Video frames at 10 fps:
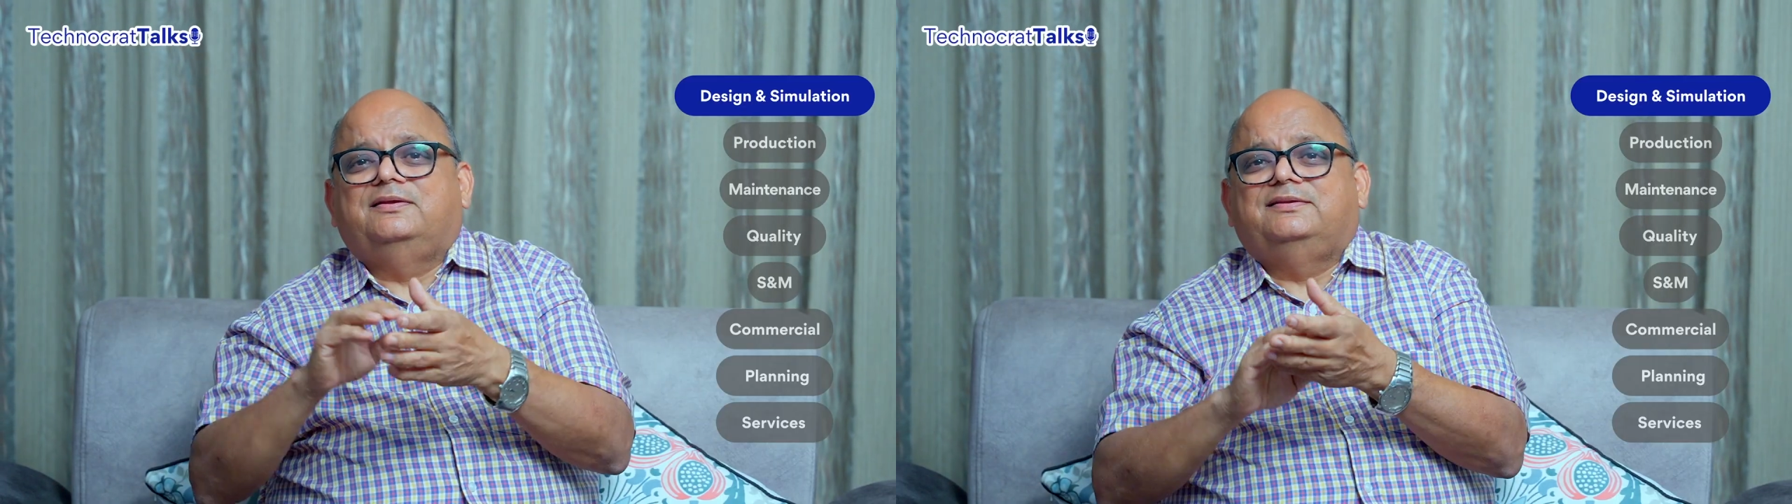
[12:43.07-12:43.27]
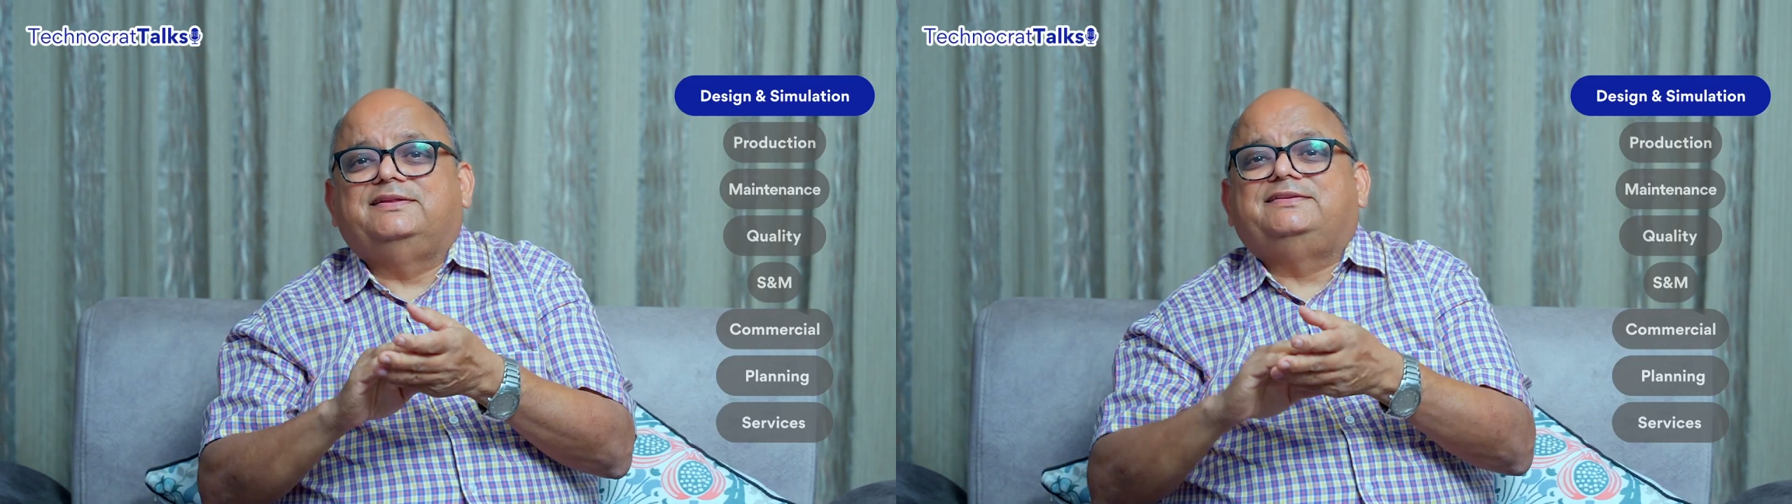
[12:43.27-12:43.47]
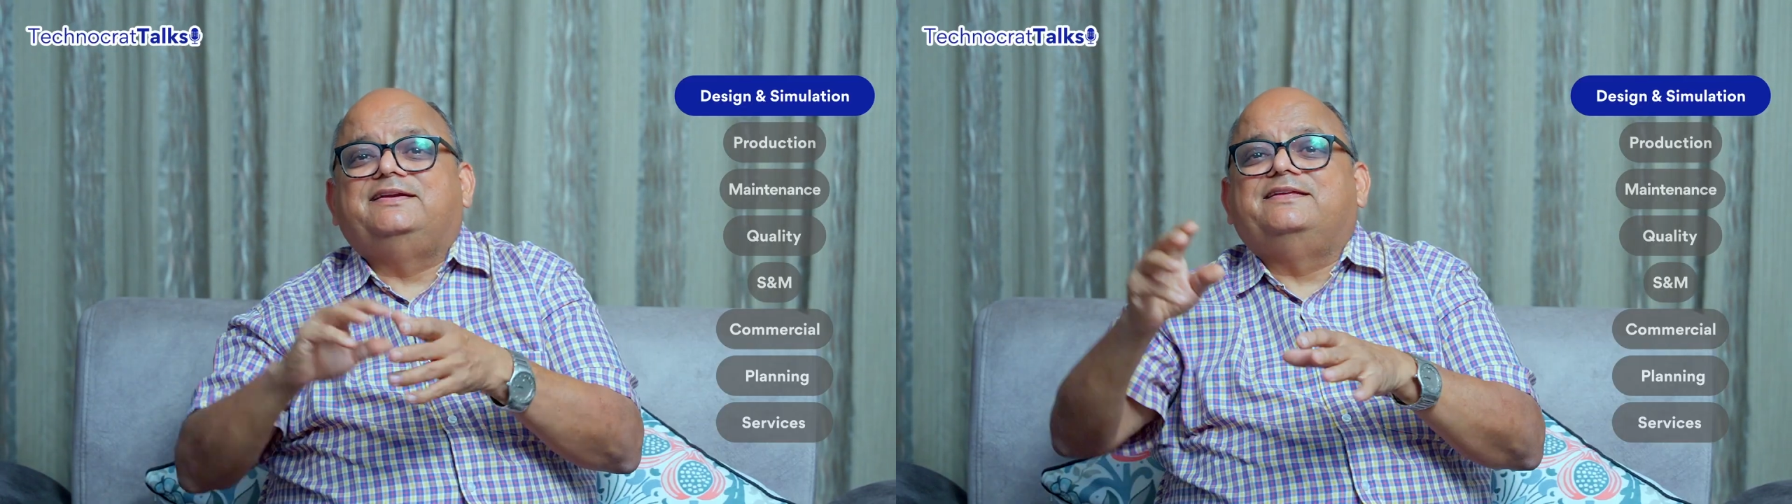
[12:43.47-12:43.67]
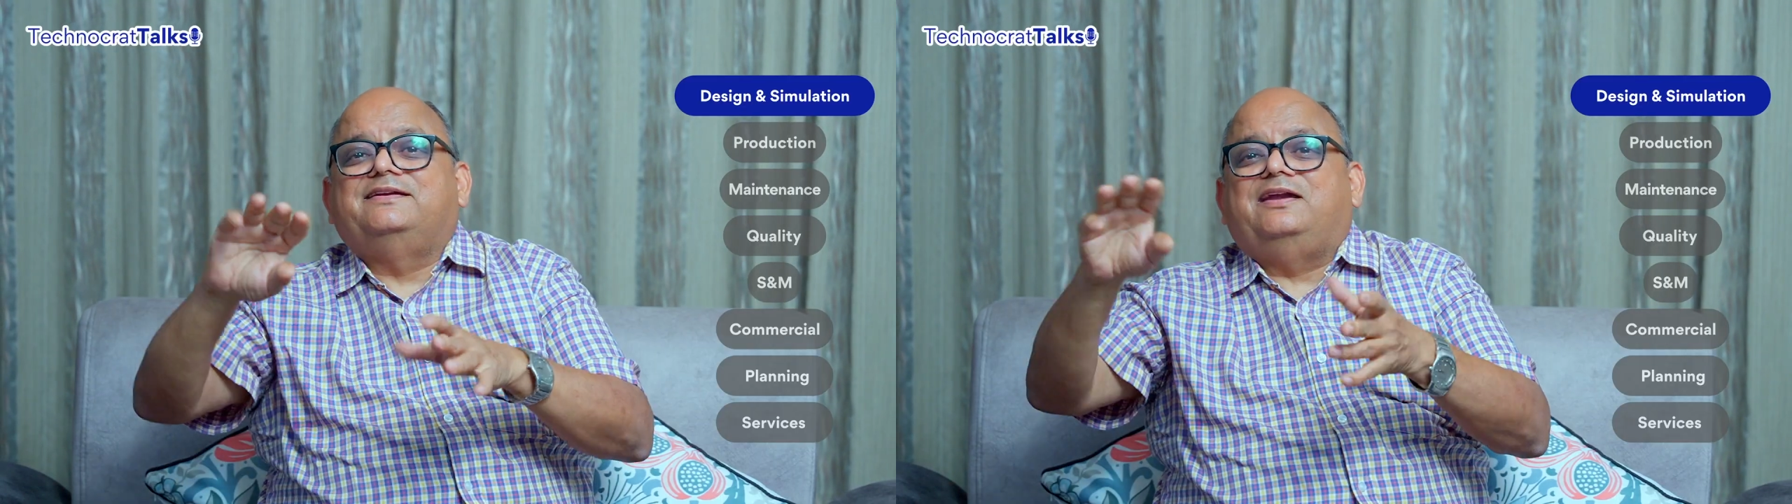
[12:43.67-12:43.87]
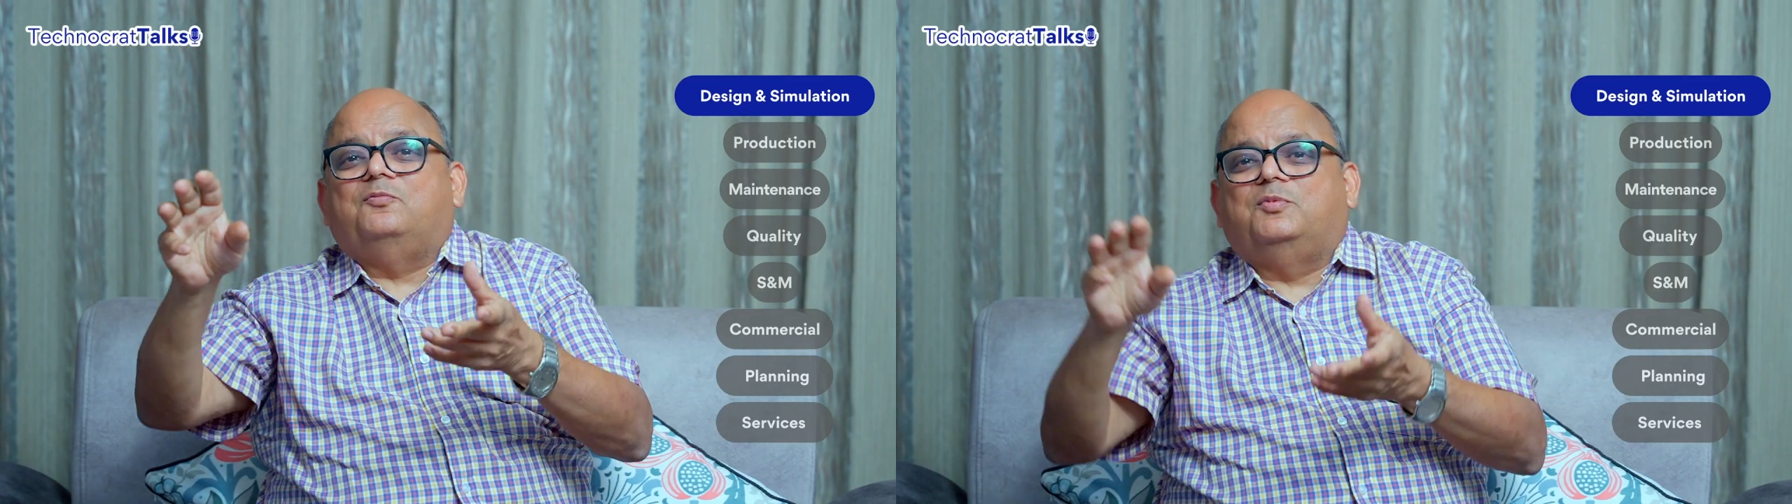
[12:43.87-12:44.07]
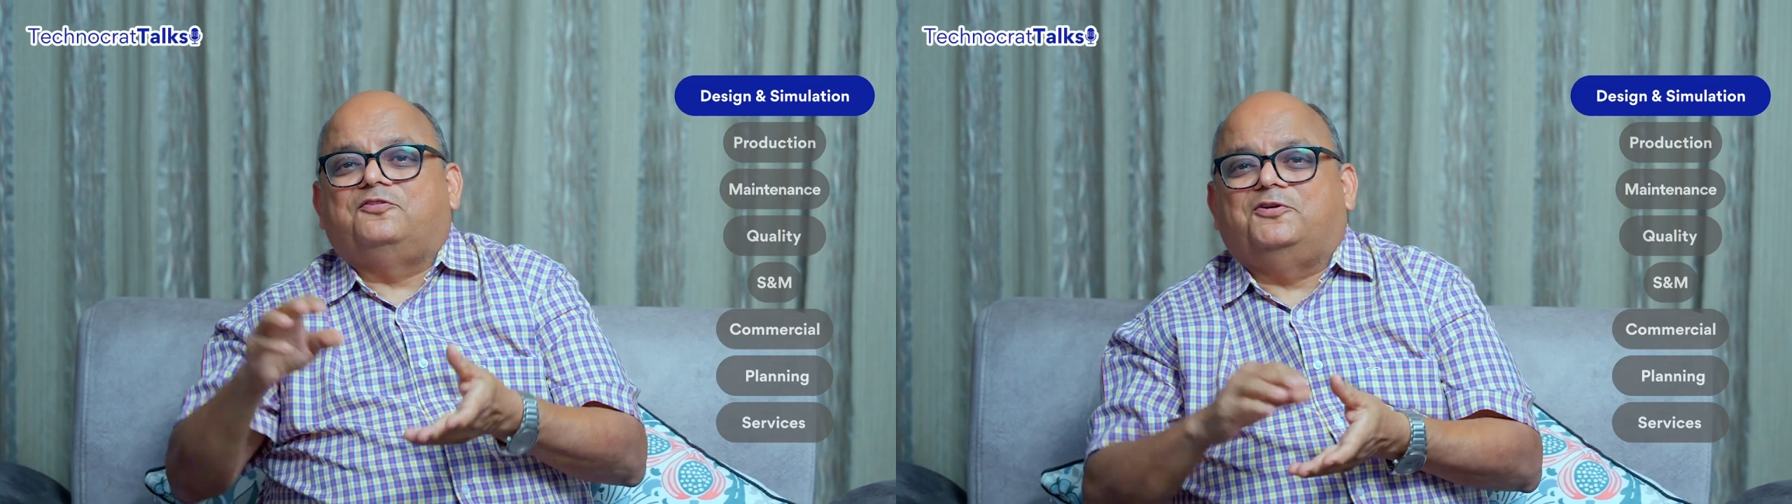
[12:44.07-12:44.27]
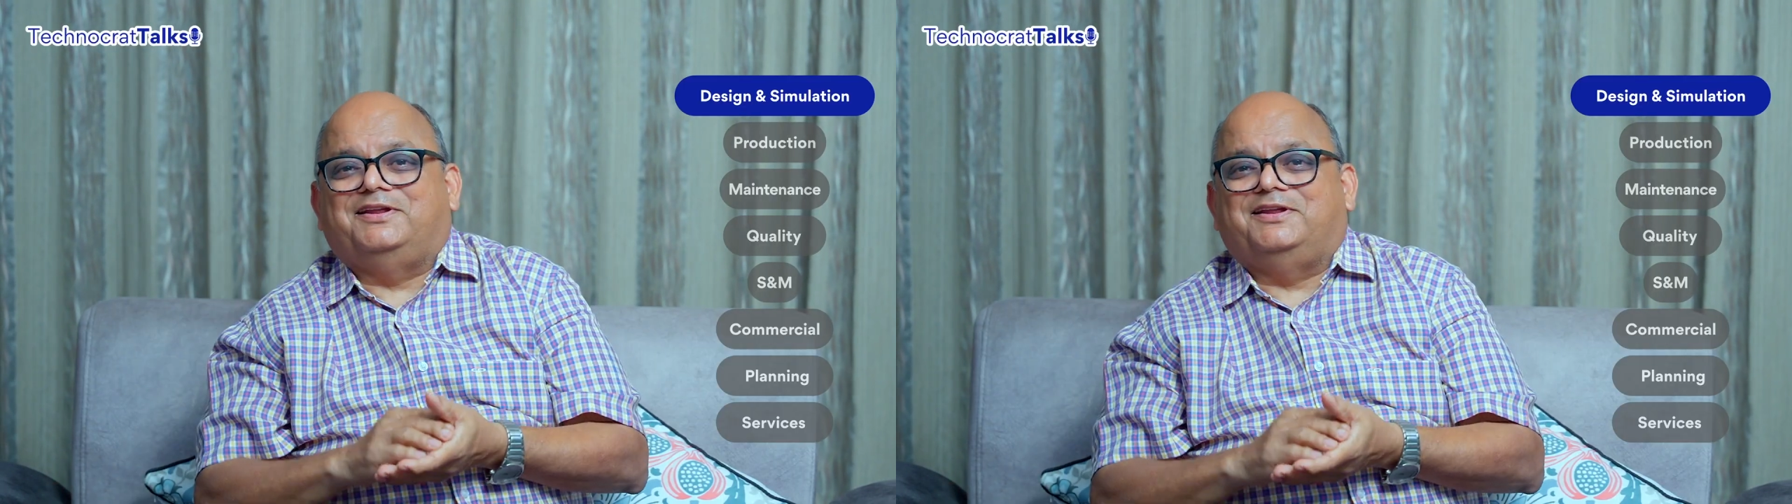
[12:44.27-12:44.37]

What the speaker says: 16-digit number, for